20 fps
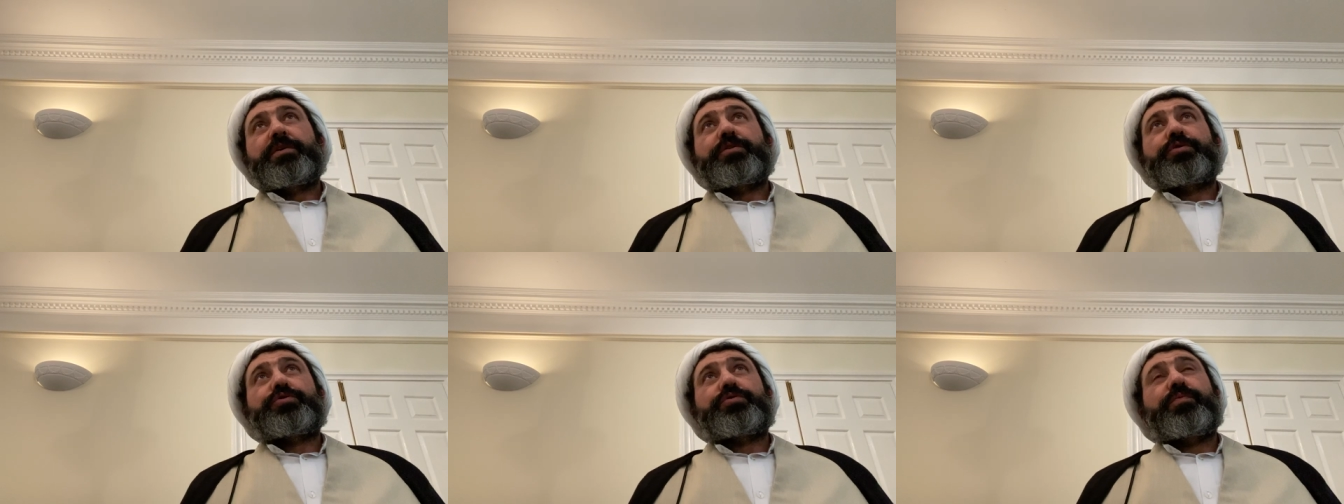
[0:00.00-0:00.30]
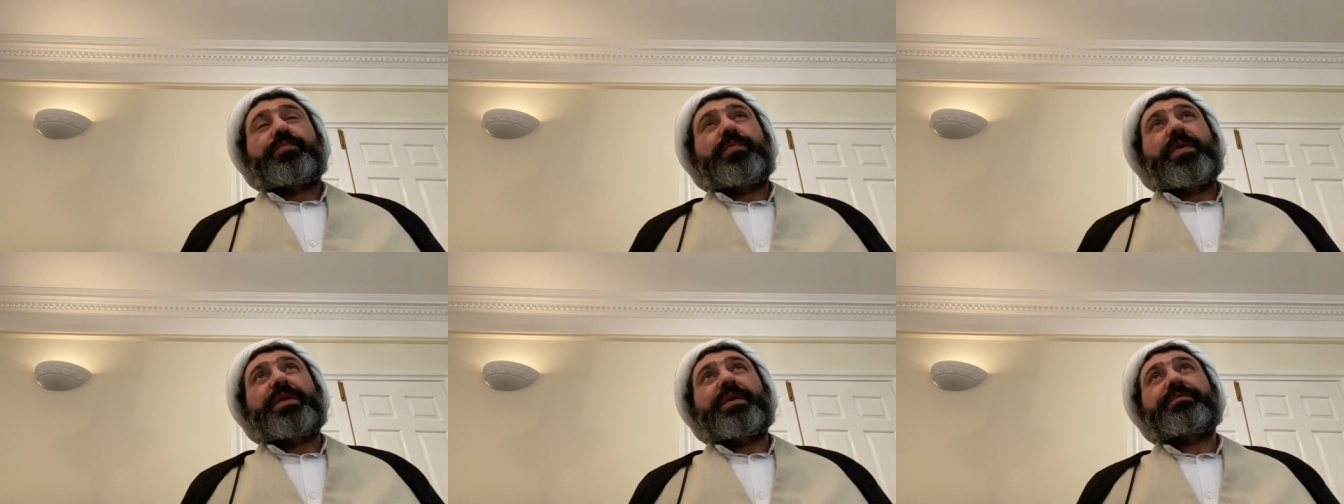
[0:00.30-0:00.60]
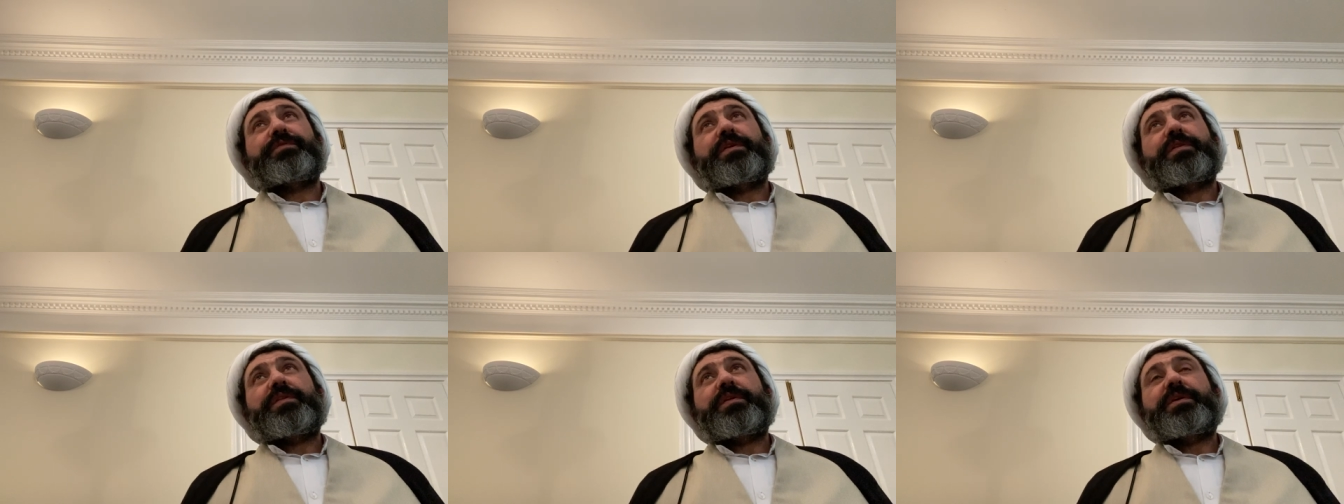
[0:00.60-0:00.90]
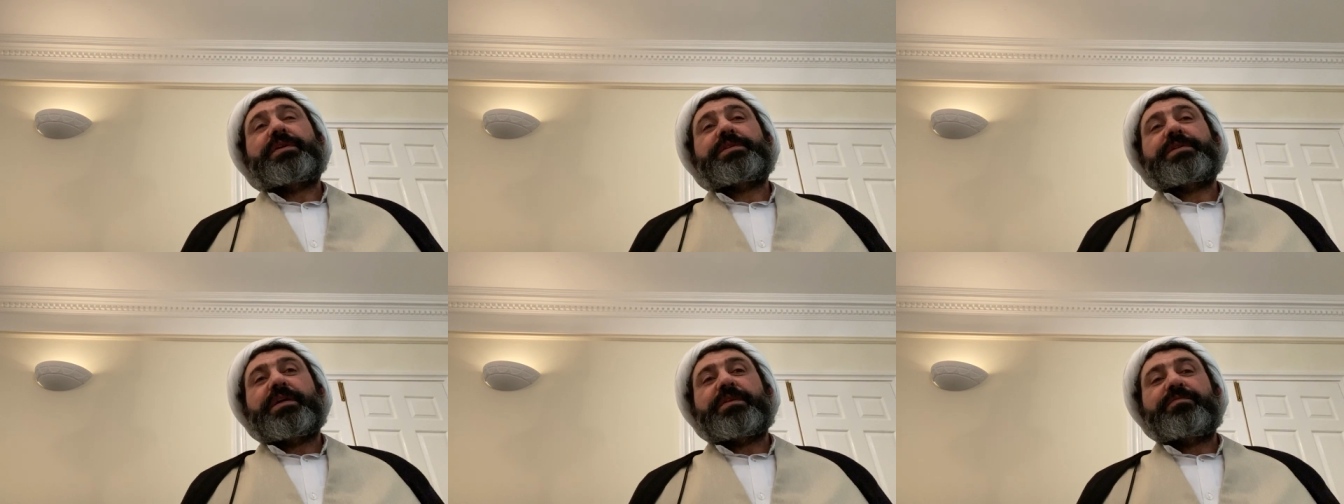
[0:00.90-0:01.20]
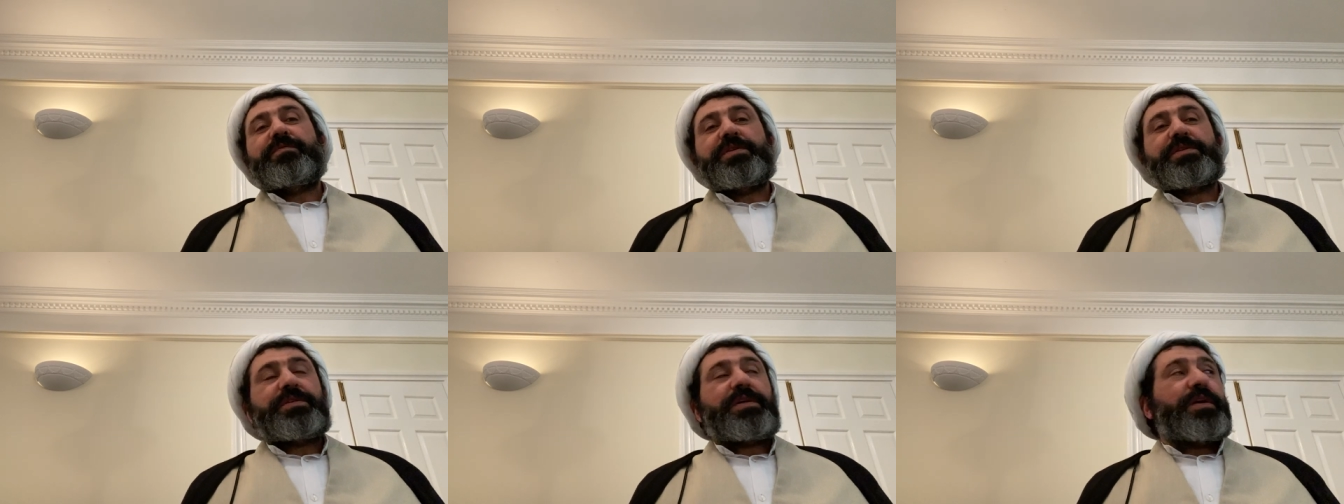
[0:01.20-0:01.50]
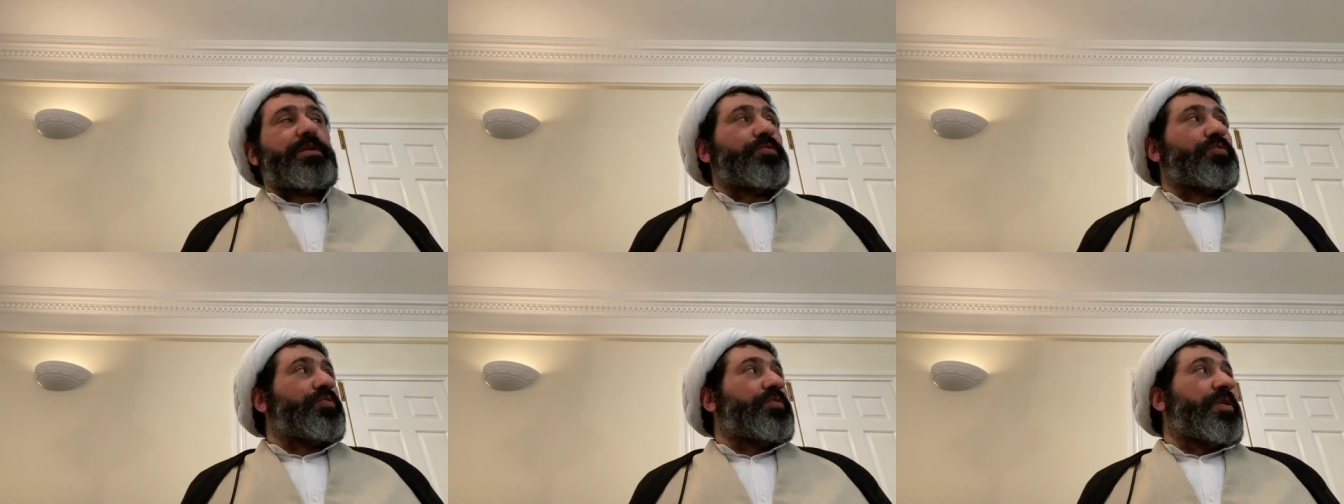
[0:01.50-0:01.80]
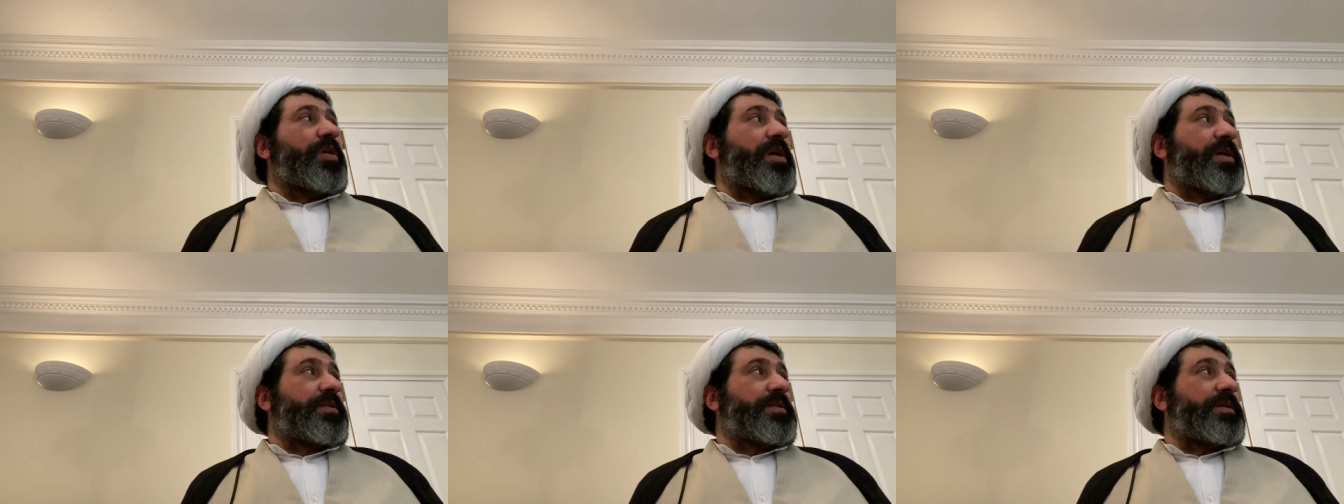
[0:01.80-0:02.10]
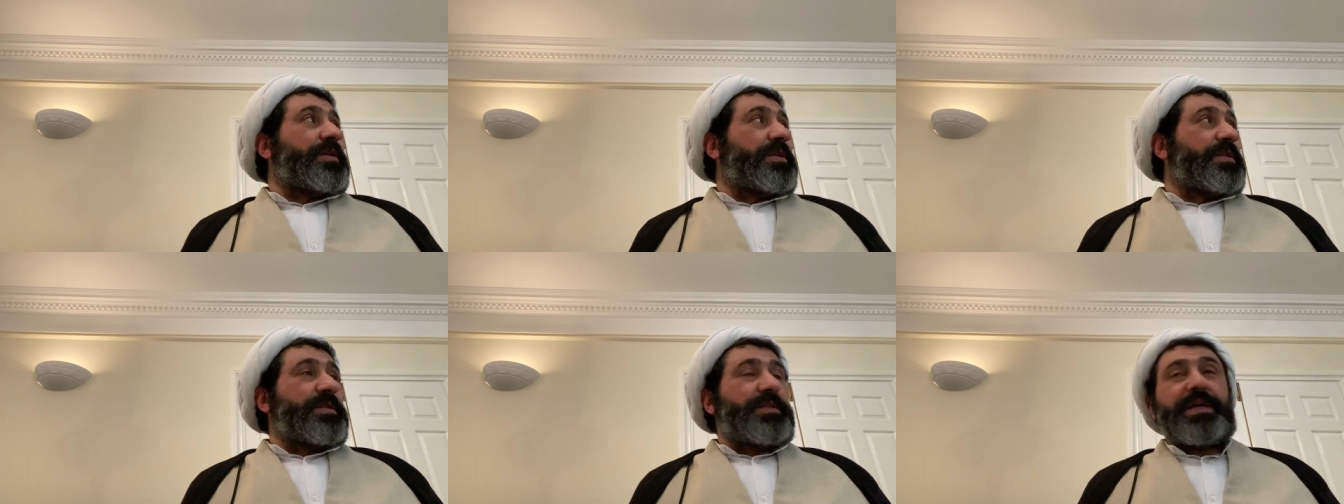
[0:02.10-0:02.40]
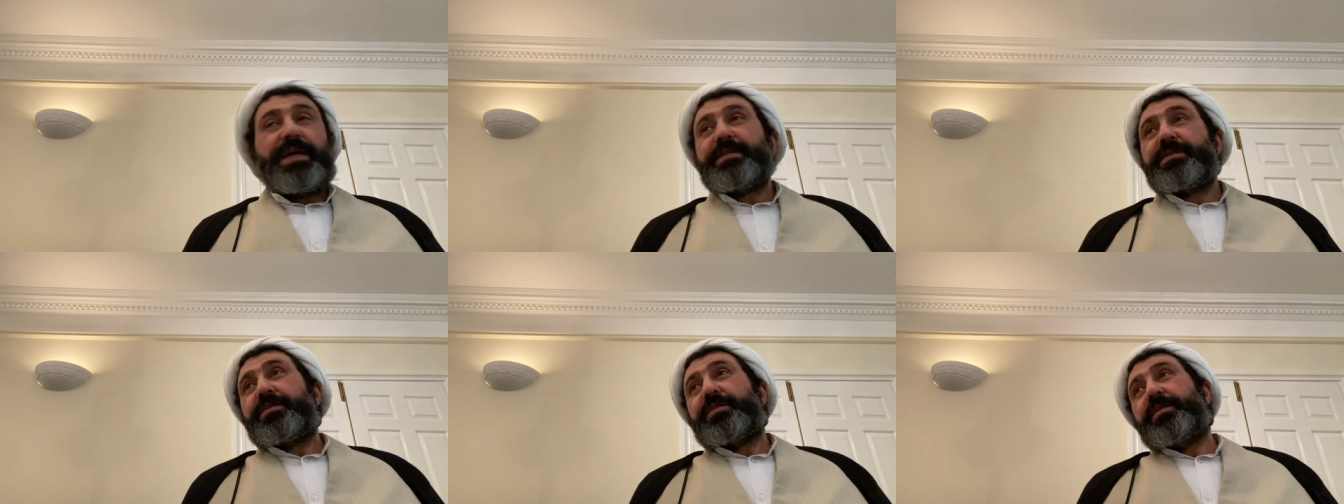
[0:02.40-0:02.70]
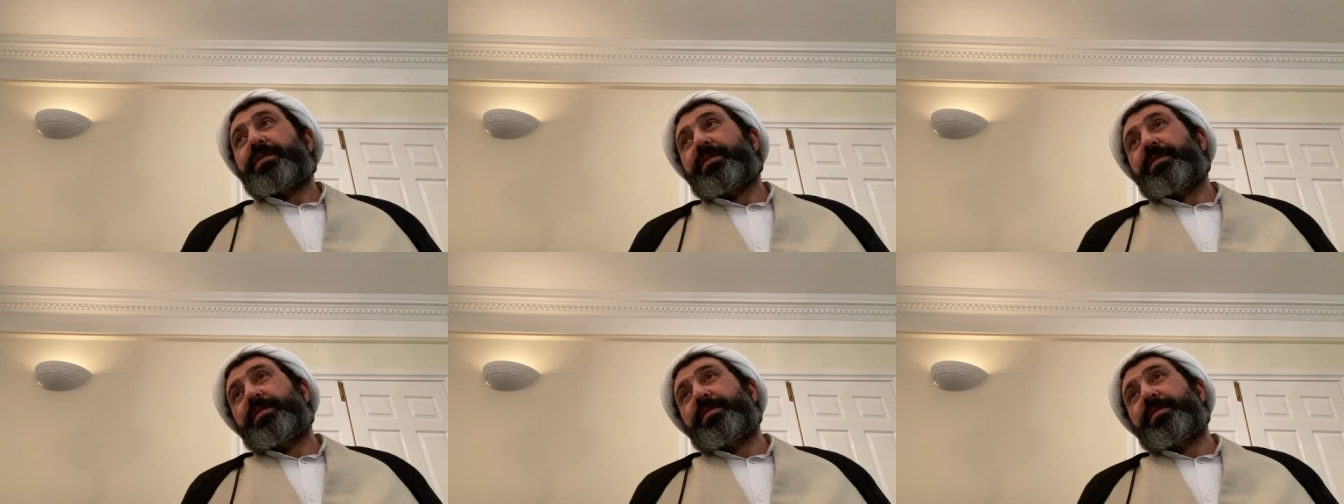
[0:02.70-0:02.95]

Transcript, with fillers: So one of the things that we say to God in that